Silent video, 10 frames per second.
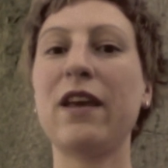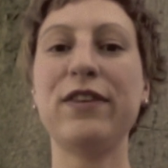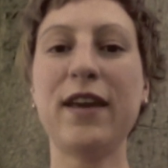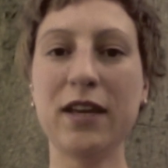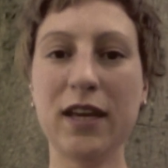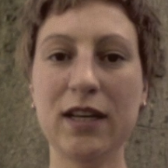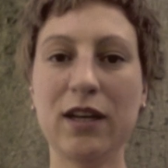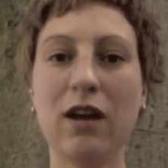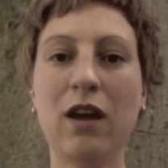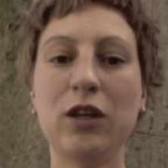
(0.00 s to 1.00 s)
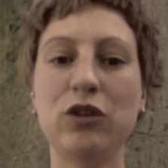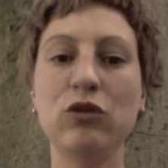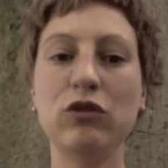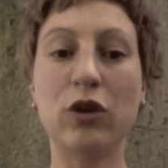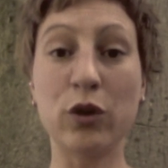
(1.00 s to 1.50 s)
thanking to
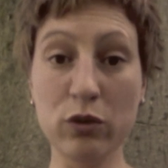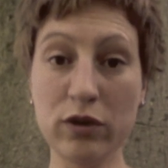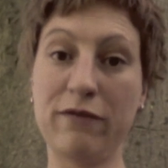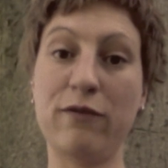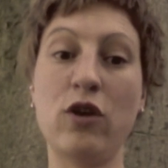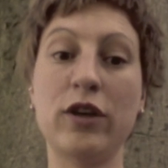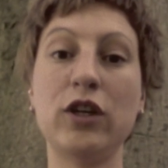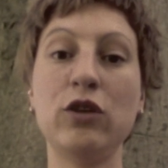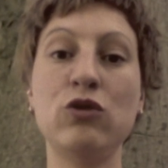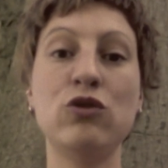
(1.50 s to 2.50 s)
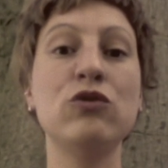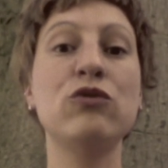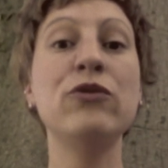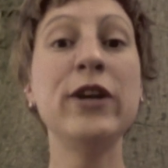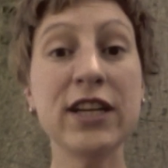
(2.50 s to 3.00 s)
RunaFolk, you should
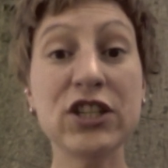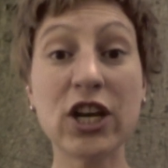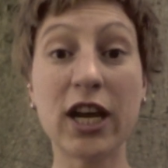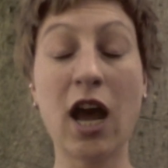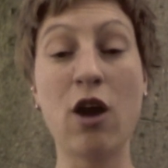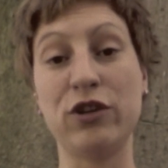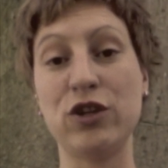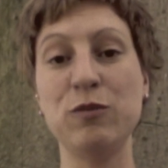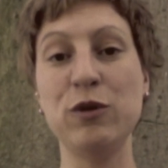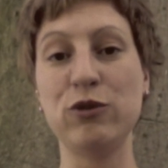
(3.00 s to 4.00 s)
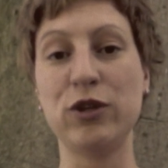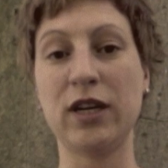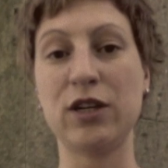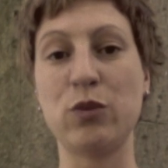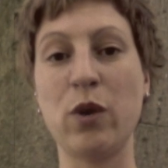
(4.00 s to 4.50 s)
really check out his music
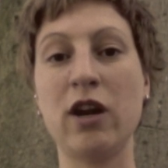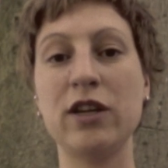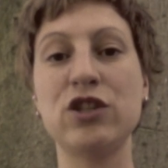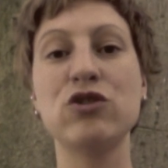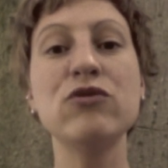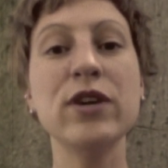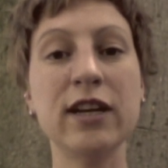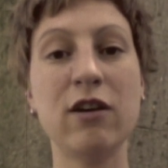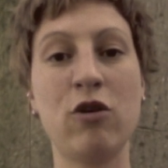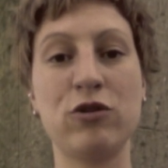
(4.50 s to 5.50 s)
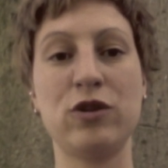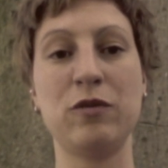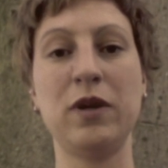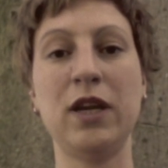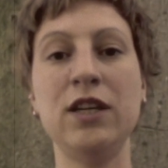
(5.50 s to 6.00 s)
as well. It's really
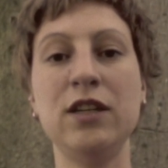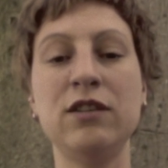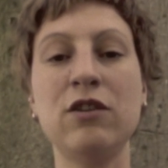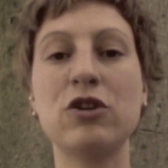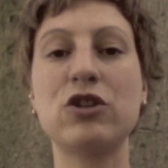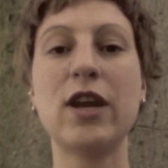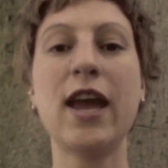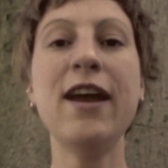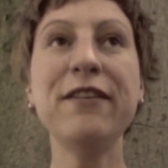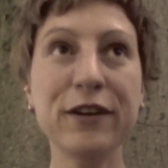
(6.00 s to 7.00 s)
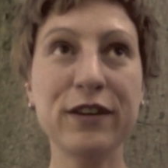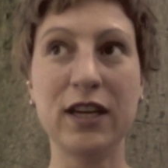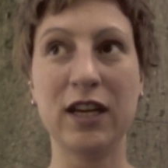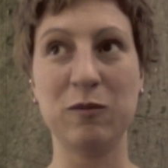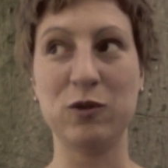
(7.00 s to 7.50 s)
awesome. He does
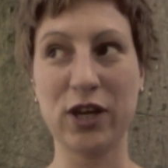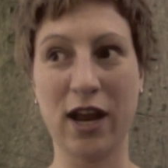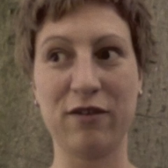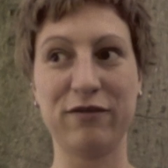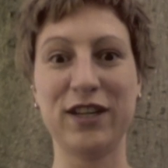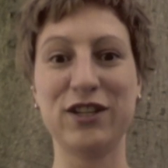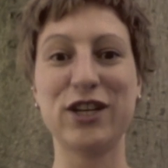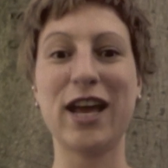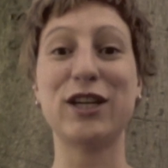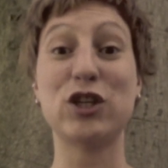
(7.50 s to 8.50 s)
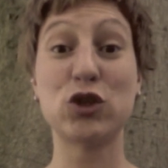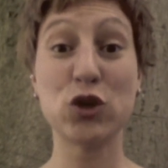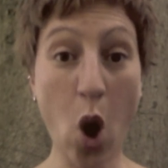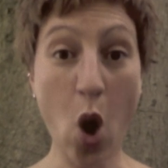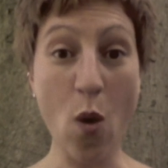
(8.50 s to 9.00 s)
everything himself. It's like
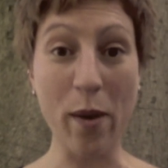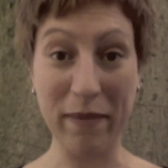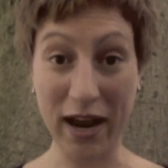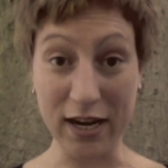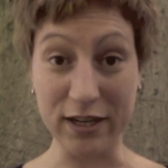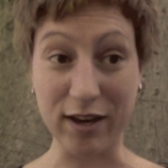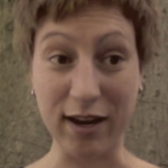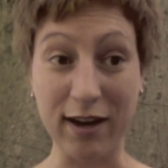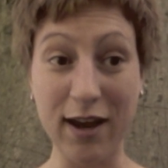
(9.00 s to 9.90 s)
so amazing.